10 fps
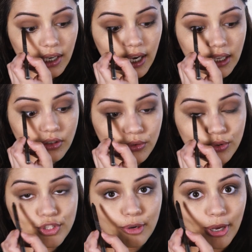and
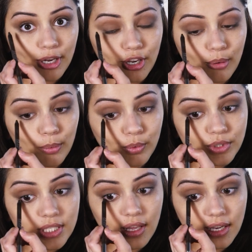also my lower
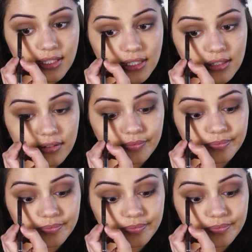waterlines.